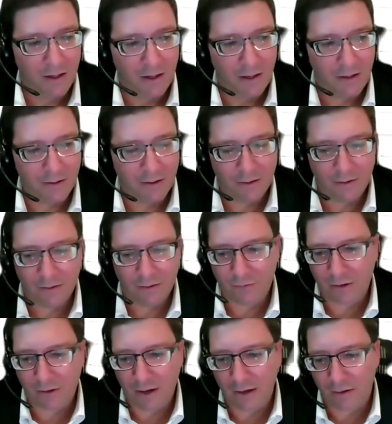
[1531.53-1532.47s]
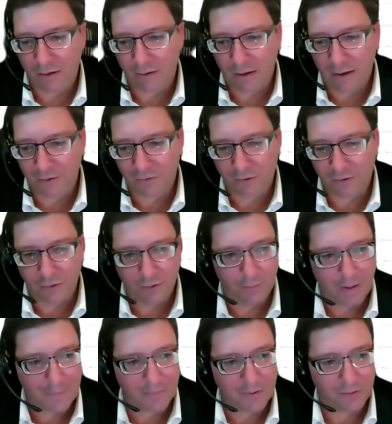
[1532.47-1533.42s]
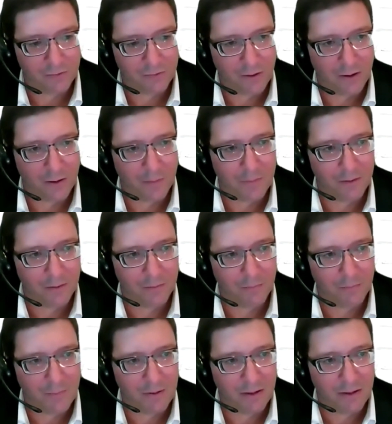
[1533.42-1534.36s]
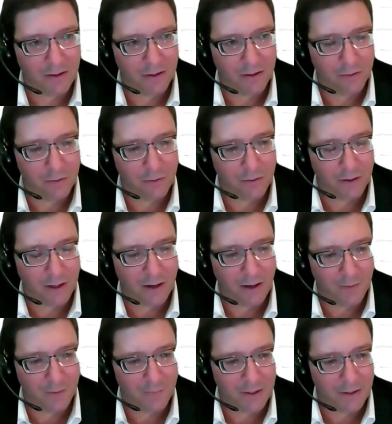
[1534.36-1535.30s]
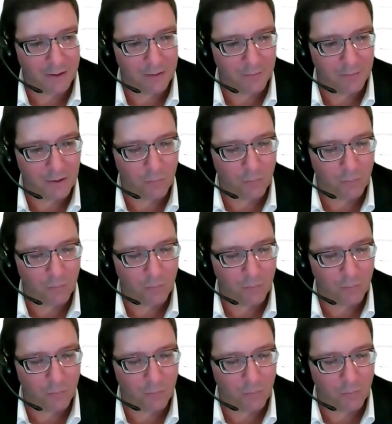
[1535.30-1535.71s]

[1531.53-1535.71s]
And then Scott, I'll ask you to wrap this up and maybe include a comment.